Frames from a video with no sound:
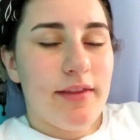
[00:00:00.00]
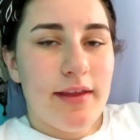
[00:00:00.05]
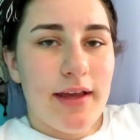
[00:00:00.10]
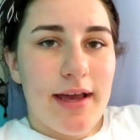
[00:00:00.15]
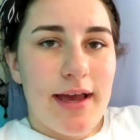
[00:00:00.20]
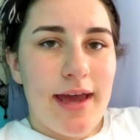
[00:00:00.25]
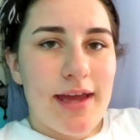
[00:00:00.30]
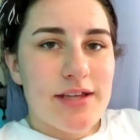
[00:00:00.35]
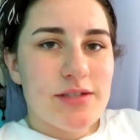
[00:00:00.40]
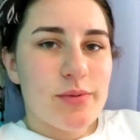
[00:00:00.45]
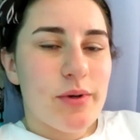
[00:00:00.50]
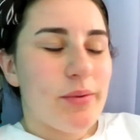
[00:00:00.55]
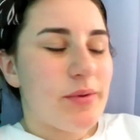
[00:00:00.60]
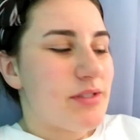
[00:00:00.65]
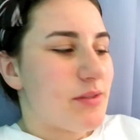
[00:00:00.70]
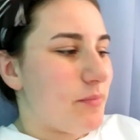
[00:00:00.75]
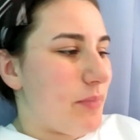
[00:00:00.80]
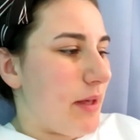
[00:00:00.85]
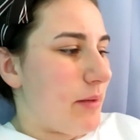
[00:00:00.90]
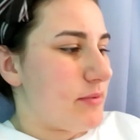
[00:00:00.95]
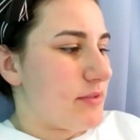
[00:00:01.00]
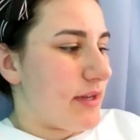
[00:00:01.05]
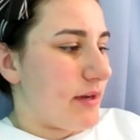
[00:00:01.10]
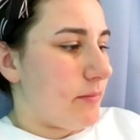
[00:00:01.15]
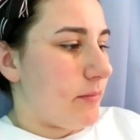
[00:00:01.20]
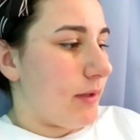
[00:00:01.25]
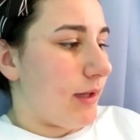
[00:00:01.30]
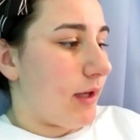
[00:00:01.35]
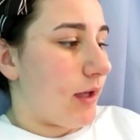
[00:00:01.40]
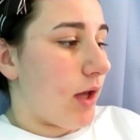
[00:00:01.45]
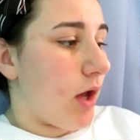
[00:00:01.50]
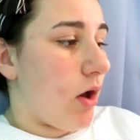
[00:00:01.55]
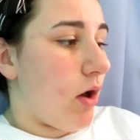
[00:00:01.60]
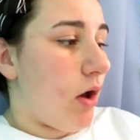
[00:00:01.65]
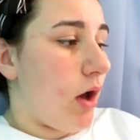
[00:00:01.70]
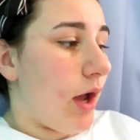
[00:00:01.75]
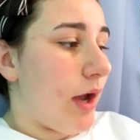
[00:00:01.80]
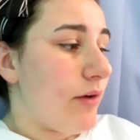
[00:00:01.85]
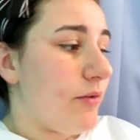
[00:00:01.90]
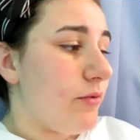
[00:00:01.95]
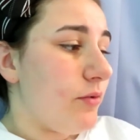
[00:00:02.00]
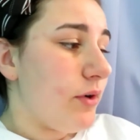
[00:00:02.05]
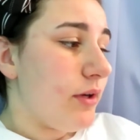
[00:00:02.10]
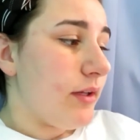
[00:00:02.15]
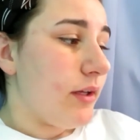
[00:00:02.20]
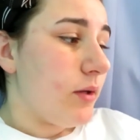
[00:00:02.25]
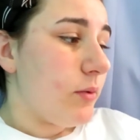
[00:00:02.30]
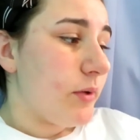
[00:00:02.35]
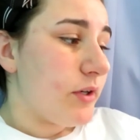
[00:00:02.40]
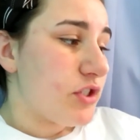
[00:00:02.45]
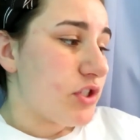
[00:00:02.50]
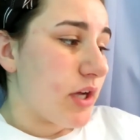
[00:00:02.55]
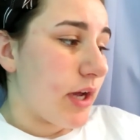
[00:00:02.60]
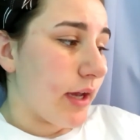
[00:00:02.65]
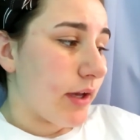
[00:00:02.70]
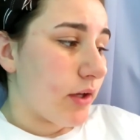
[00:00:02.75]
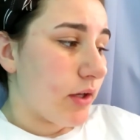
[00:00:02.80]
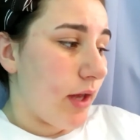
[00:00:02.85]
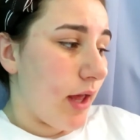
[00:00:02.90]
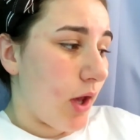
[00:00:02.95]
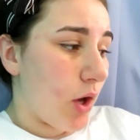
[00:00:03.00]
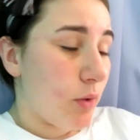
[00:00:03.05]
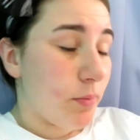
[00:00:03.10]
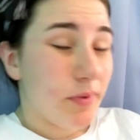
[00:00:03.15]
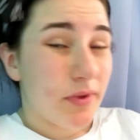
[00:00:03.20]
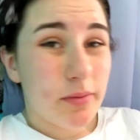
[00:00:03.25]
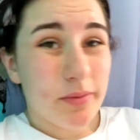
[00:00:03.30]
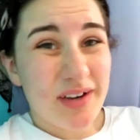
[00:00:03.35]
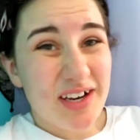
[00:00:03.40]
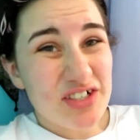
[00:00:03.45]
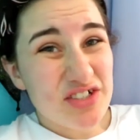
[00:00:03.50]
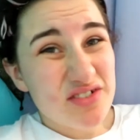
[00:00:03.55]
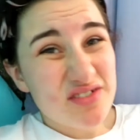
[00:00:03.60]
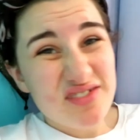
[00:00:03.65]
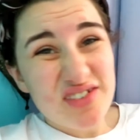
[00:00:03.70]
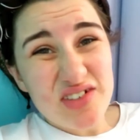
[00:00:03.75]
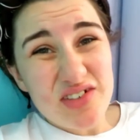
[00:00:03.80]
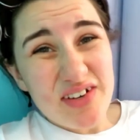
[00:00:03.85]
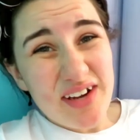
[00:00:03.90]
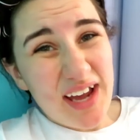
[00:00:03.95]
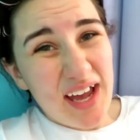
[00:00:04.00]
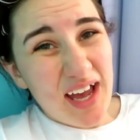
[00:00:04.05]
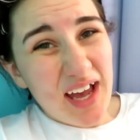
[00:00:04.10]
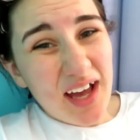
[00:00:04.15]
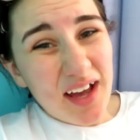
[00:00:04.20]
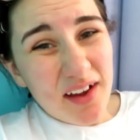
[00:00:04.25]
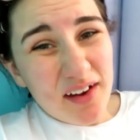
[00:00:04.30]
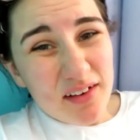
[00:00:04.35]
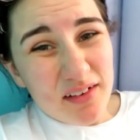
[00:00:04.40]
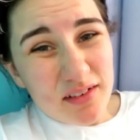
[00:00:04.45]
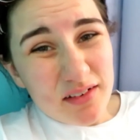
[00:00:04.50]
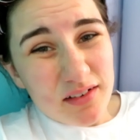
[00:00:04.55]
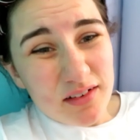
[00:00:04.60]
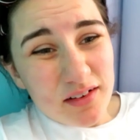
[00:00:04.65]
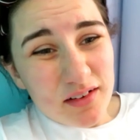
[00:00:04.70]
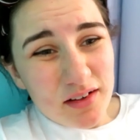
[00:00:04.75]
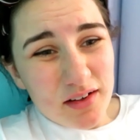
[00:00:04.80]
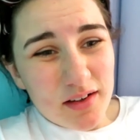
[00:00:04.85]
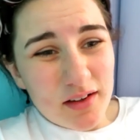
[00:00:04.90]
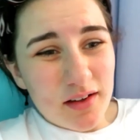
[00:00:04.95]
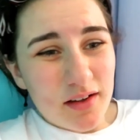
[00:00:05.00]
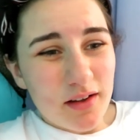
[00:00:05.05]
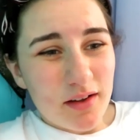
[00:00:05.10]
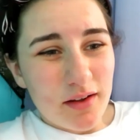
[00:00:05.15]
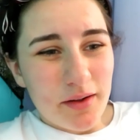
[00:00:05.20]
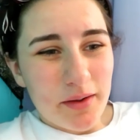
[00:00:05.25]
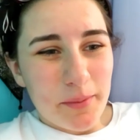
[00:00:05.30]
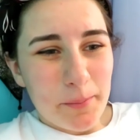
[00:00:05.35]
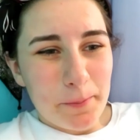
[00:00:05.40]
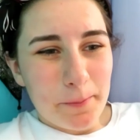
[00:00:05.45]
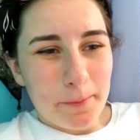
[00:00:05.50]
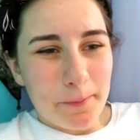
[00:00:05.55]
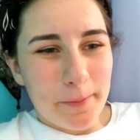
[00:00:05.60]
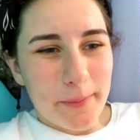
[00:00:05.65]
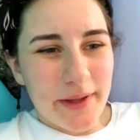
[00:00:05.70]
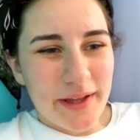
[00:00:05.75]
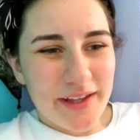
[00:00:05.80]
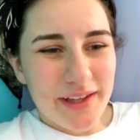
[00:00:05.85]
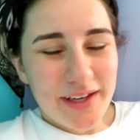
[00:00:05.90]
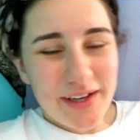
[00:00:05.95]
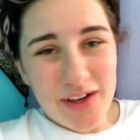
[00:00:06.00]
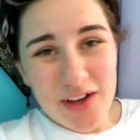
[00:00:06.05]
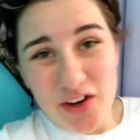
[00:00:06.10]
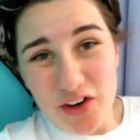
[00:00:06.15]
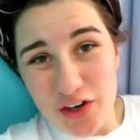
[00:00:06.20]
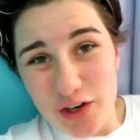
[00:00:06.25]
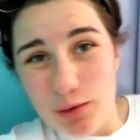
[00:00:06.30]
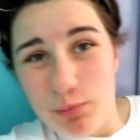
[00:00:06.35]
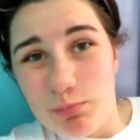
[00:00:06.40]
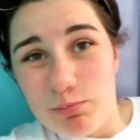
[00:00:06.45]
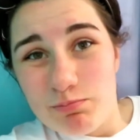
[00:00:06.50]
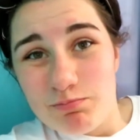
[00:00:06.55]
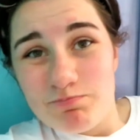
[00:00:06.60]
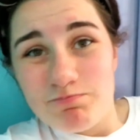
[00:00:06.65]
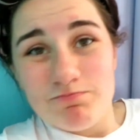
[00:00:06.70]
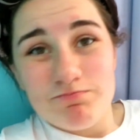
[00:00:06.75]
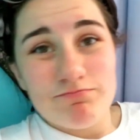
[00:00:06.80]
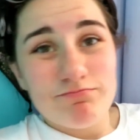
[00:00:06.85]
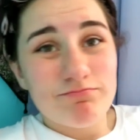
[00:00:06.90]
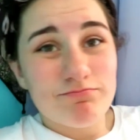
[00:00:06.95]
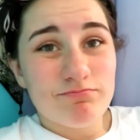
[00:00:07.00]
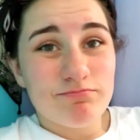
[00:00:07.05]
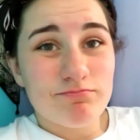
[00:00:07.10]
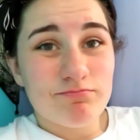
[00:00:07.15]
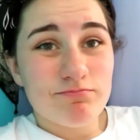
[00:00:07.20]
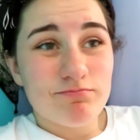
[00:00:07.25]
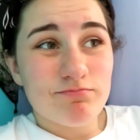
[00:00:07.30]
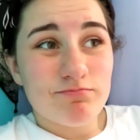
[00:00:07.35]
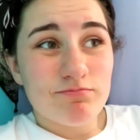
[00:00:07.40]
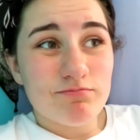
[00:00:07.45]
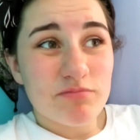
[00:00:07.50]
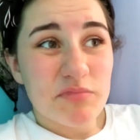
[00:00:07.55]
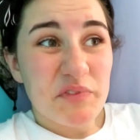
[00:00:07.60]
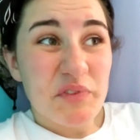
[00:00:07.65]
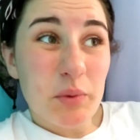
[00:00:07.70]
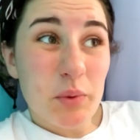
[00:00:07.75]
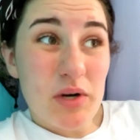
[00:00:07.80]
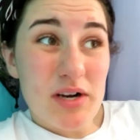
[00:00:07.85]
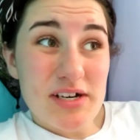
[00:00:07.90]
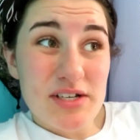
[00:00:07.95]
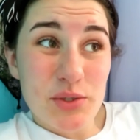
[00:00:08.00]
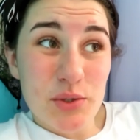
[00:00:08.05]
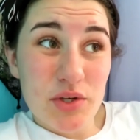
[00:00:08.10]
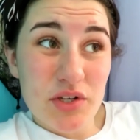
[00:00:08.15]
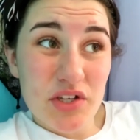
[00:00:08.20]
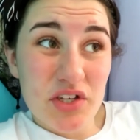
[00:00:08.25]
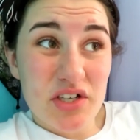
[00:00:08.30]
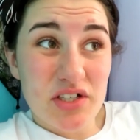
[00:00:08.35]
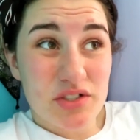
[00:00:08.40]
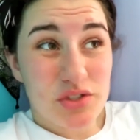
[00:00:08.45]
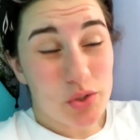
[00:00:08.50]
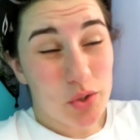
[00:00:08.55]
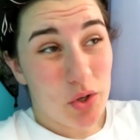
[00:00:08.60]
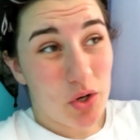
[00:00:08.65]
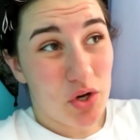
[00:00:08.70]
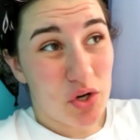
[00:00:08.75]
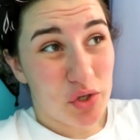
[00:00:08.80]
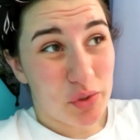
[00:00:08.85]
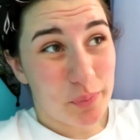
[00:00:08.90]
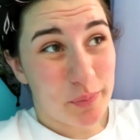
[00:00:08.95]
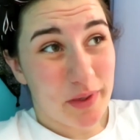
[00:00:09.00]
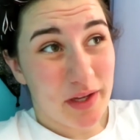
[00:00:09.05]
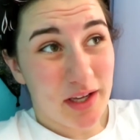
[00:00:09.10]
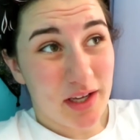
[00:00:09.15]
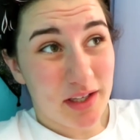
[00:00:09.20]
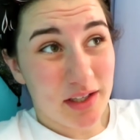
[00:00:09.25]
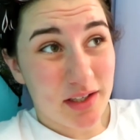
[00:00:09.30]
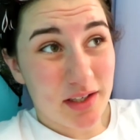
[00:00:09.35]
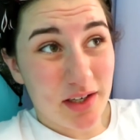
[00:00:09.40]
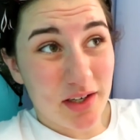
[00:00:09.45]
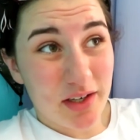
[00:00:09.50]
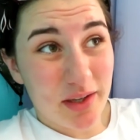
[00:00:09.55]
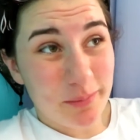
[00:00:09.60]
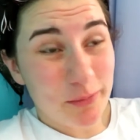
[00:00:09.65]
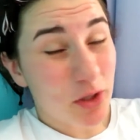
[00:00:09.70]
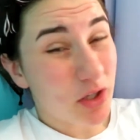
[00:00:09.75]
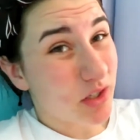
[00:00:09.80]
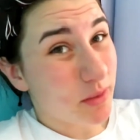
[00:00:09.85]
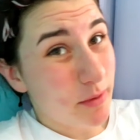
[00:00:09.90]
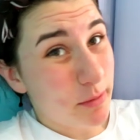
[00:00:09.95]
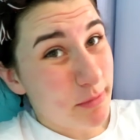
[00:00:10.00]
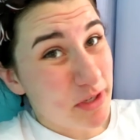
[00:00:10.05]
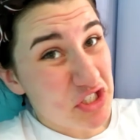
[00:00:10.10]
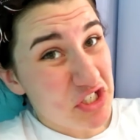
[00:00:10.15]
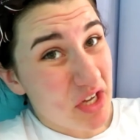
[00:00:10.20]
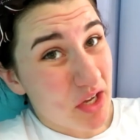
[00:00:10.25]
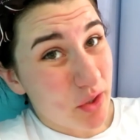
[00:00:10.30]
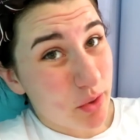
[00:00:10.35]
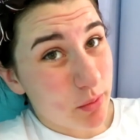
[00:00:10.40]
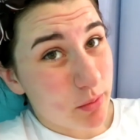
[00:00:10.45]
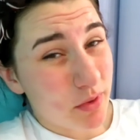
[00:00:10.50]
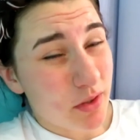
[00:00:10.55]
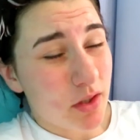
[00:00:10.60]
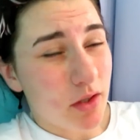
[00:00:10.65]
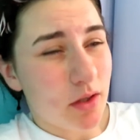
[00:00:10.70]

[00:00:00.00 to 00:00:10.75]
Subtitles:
thing I hear as well was when people say to me, like, oh, I really wish I could help you, but I just don't know how. But, you know, if you want to talk, you can talk, but, you know, I'm not going to be much help.